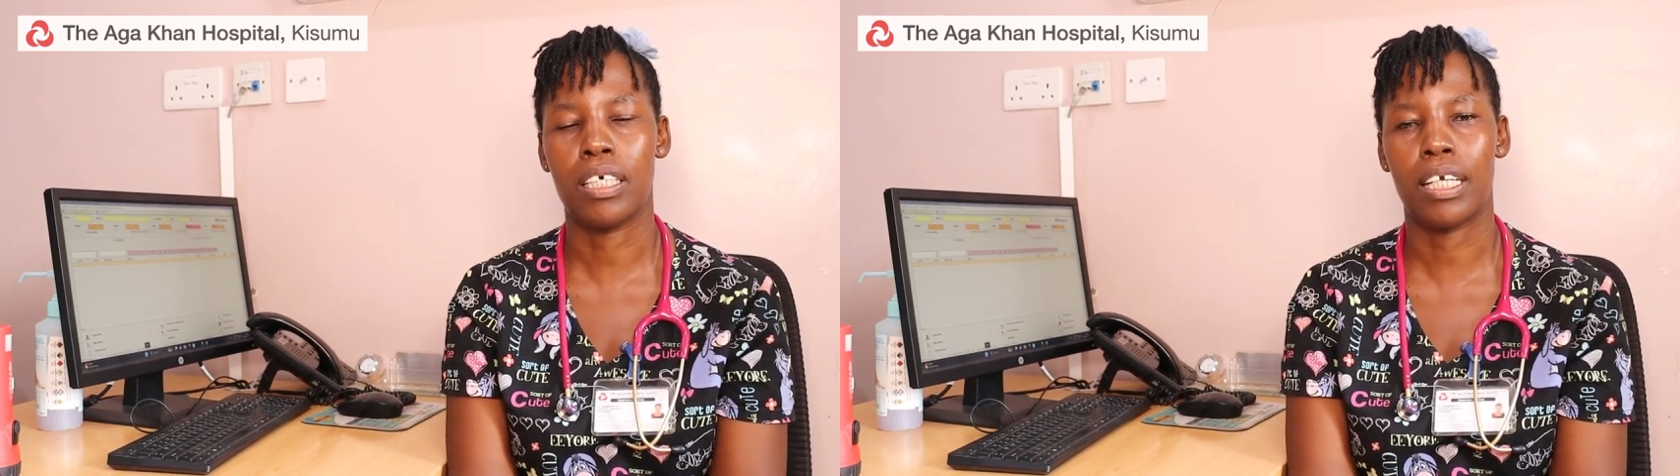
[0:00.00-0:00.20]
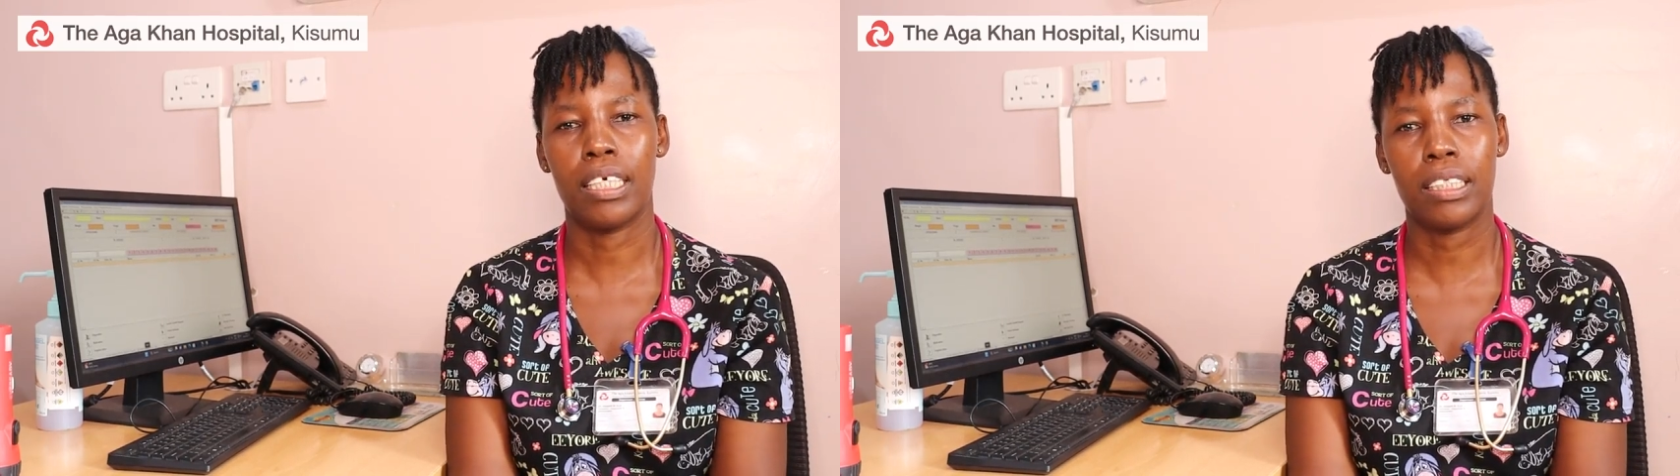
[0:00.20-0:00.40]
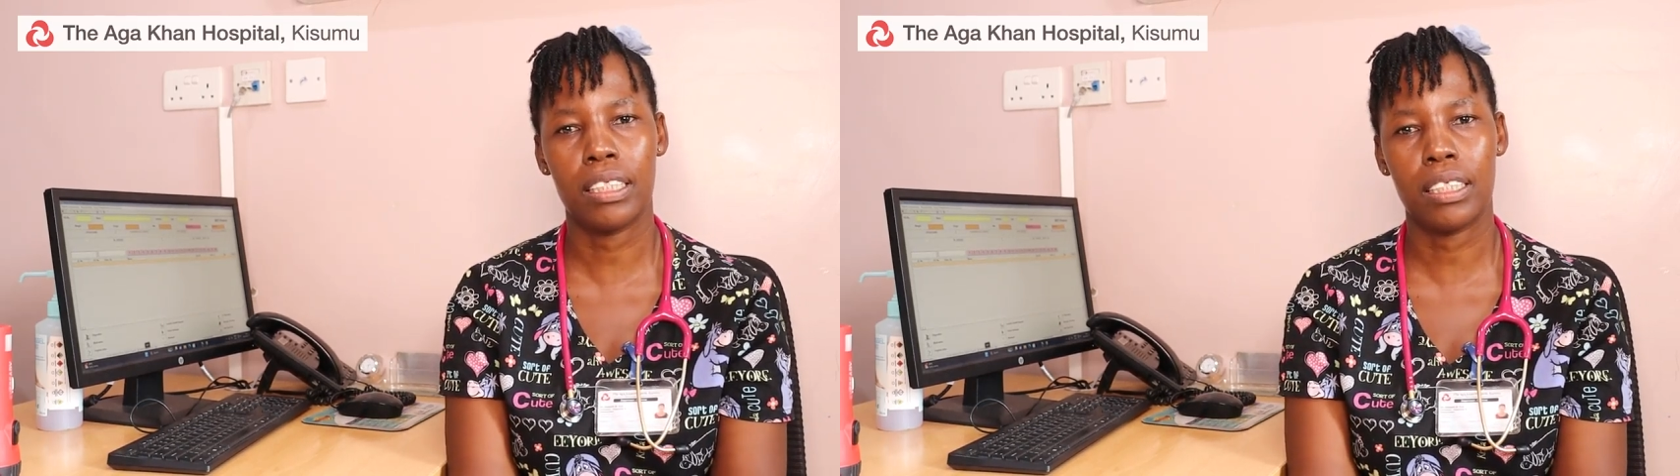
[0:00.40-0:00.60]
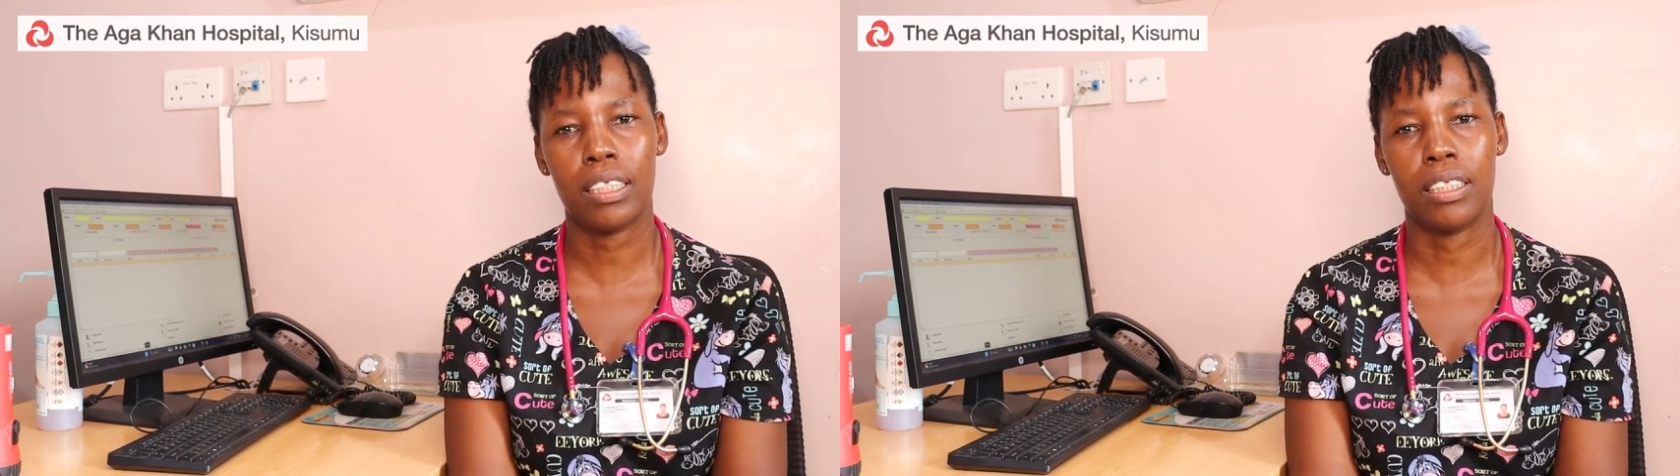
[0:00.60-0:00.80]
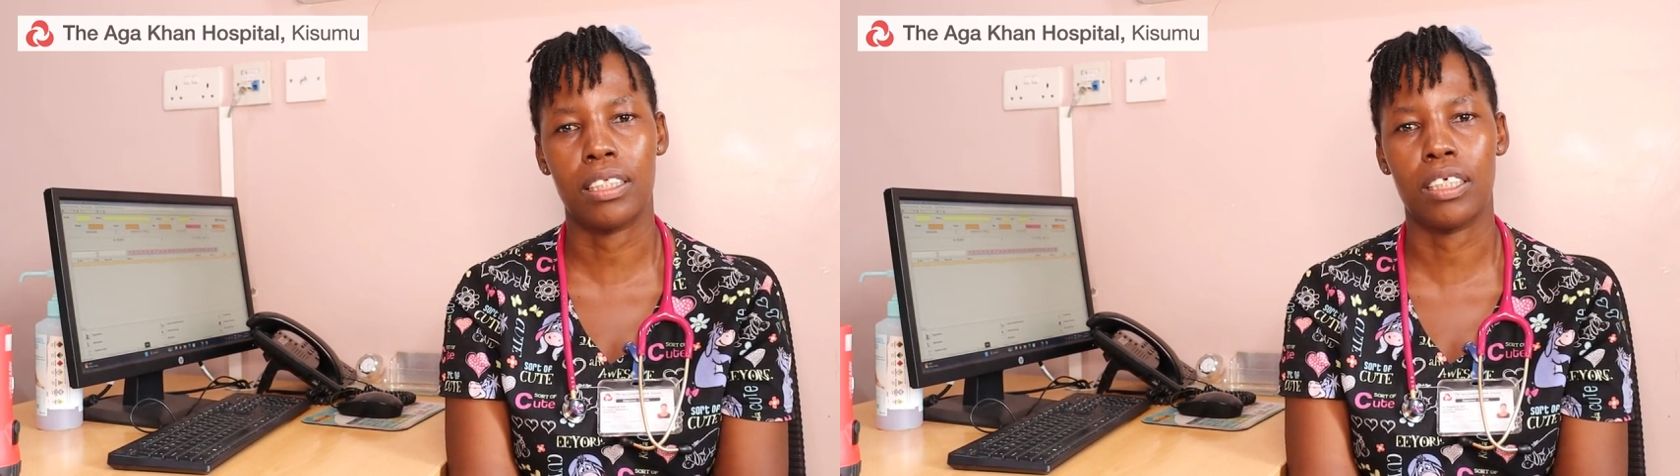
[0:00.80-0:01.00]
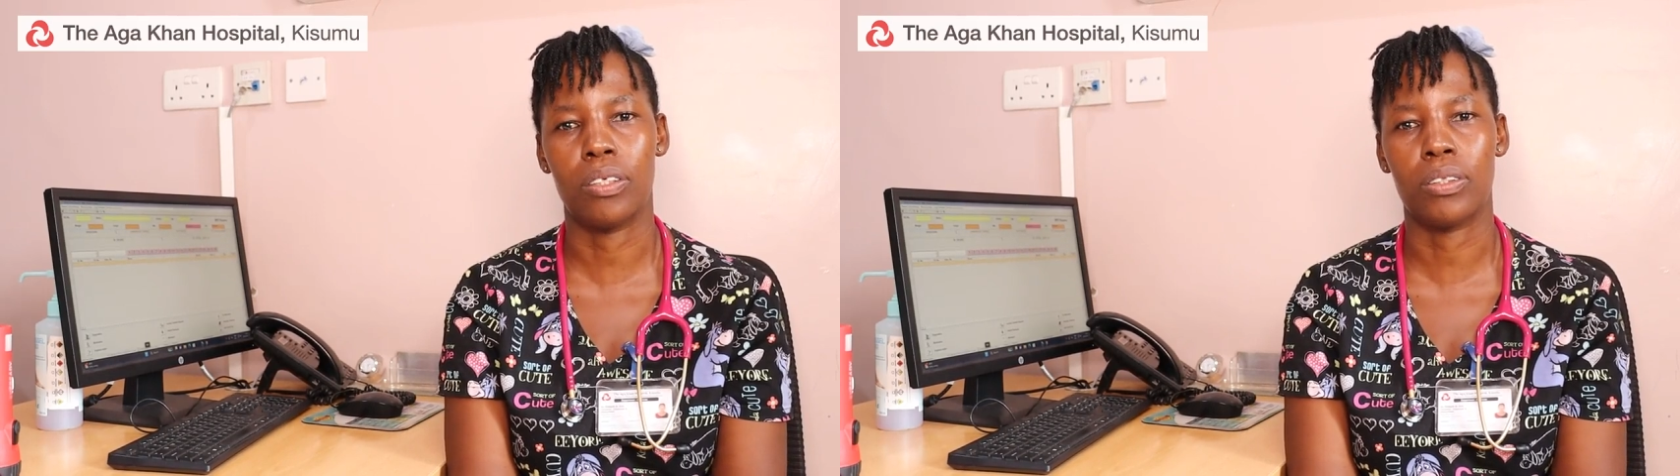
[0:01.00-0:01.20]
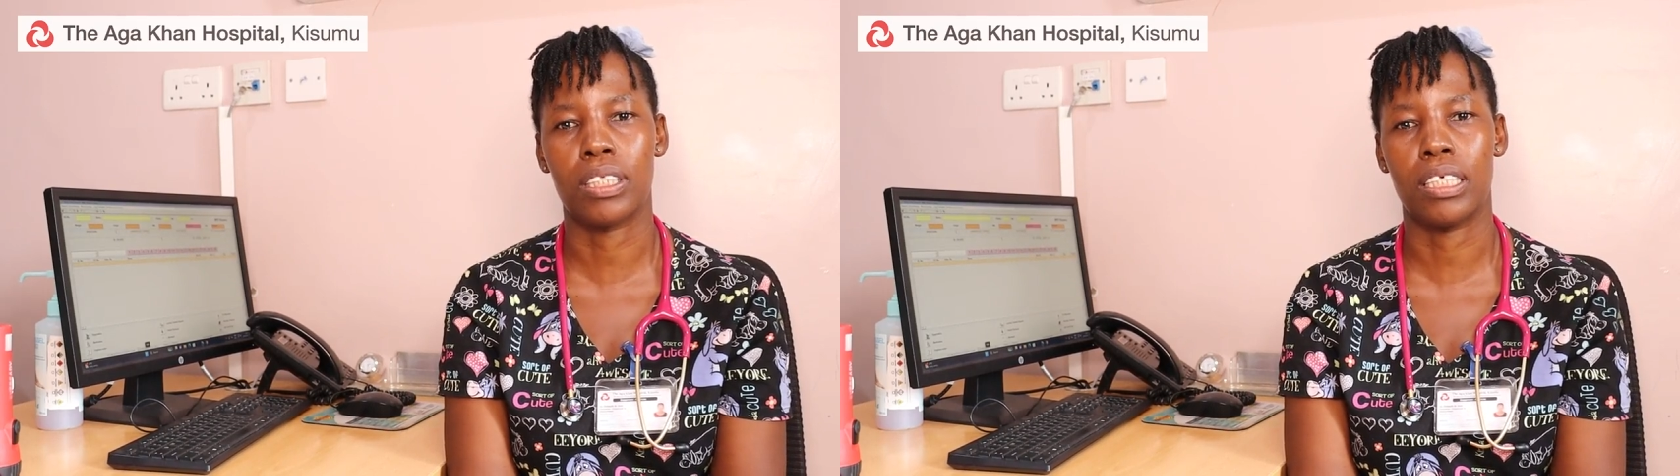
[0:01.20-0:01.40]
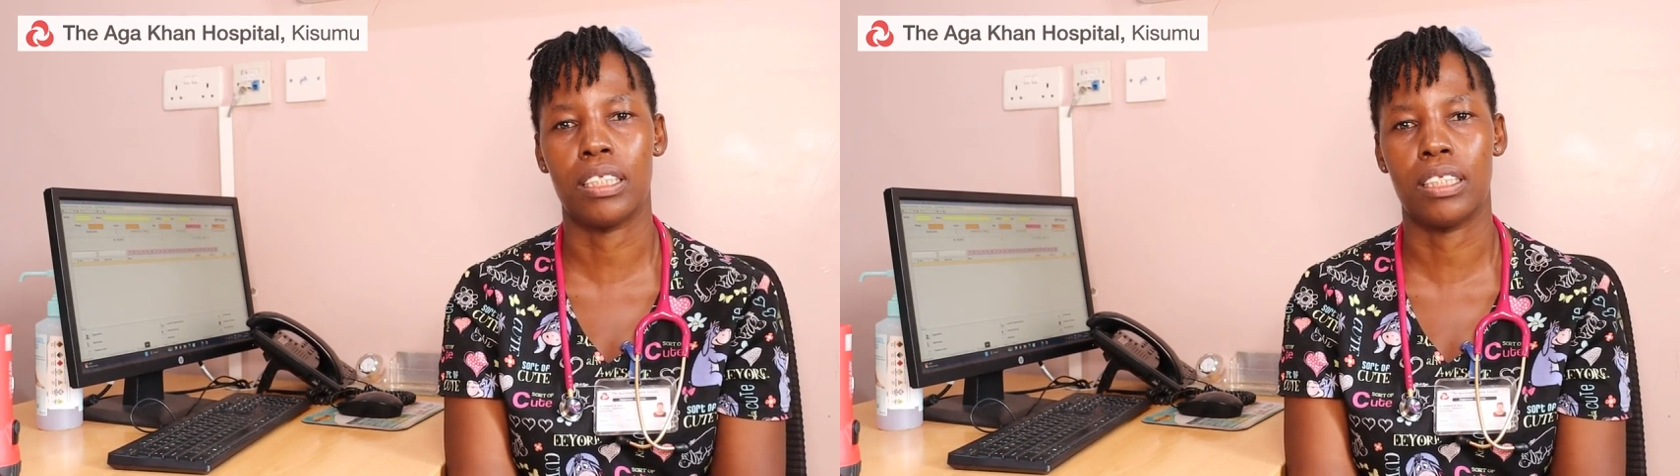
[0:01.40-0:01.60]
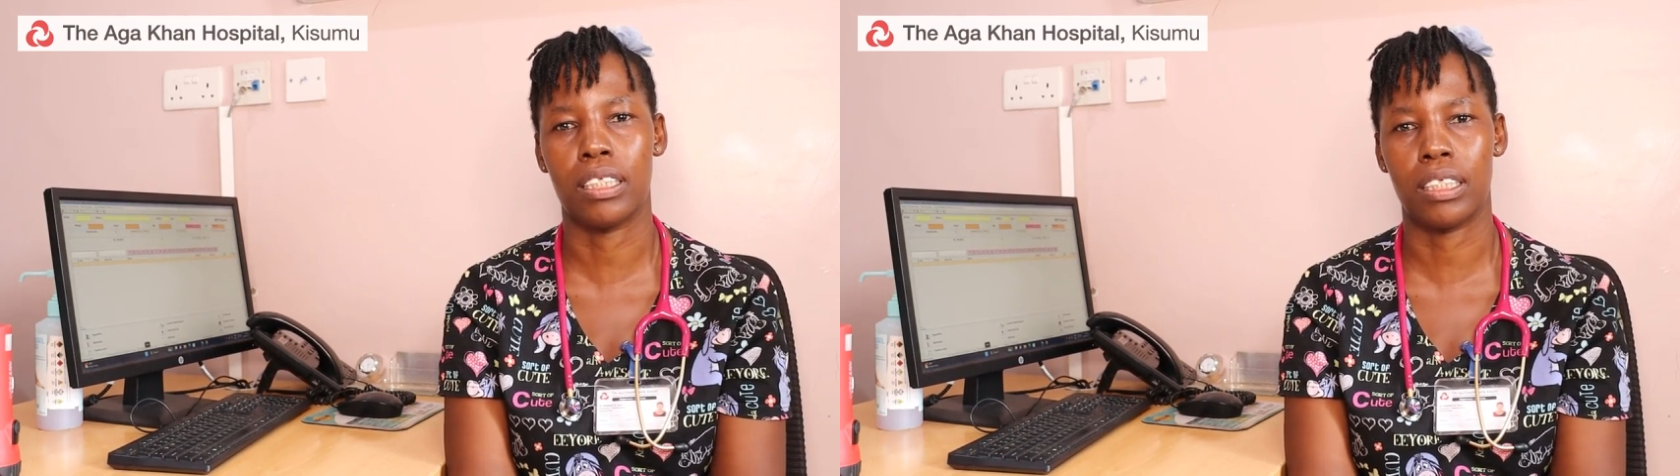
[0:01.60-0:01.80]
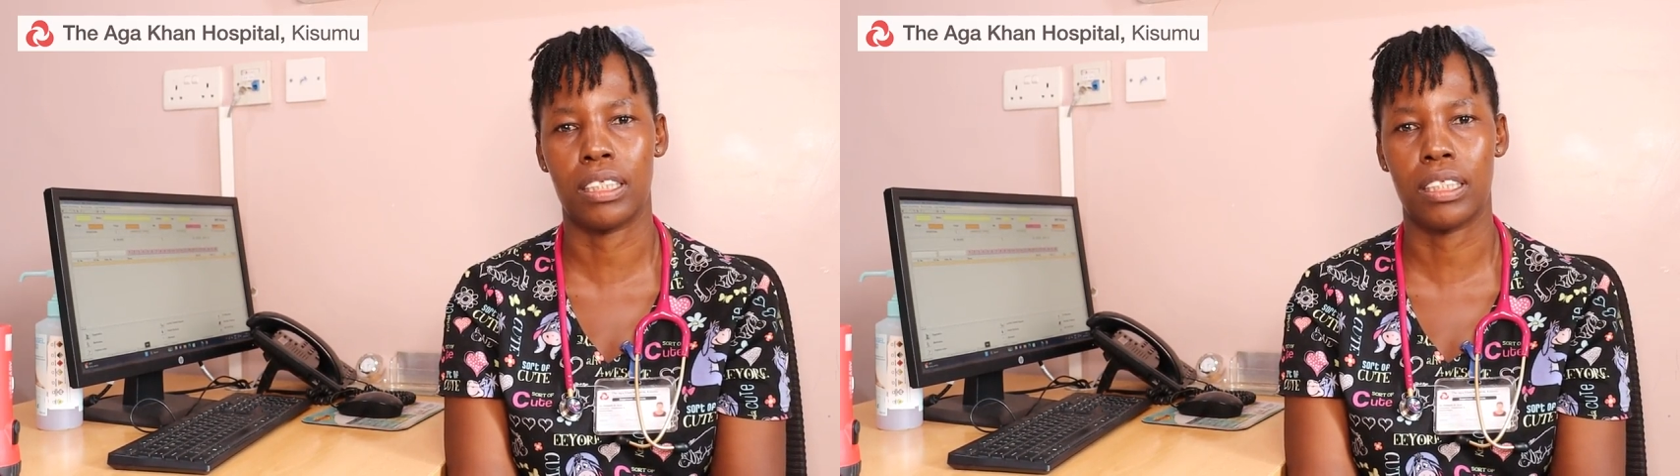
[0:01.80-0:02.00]
crisis in sickle cell
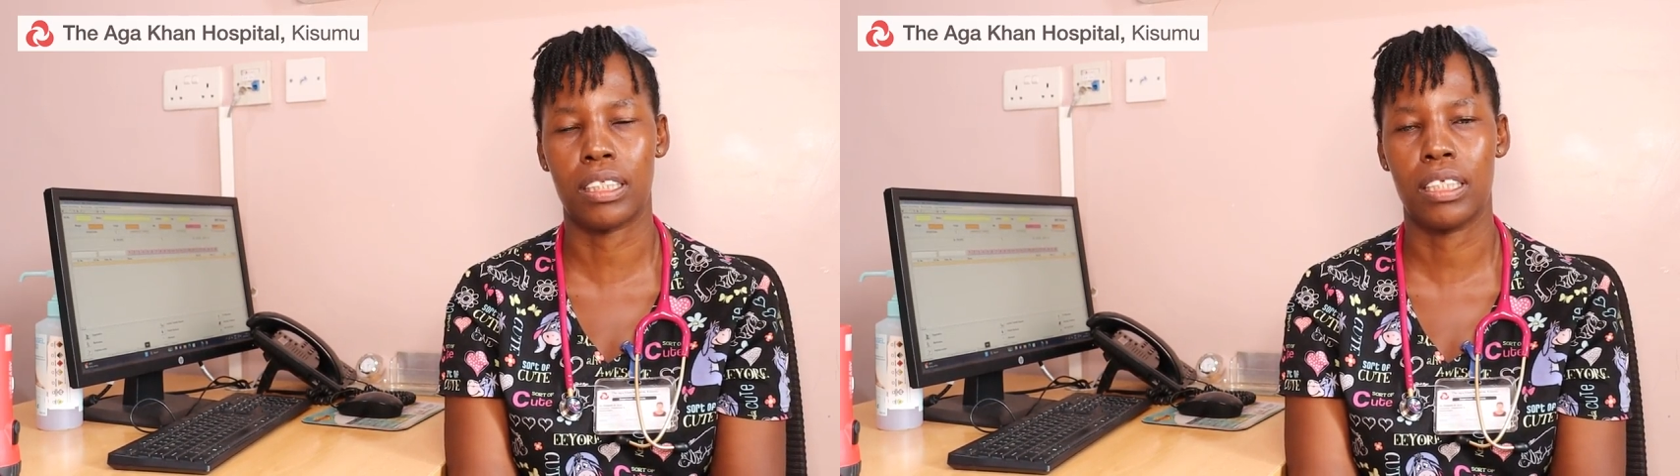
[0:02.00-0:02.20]
disease.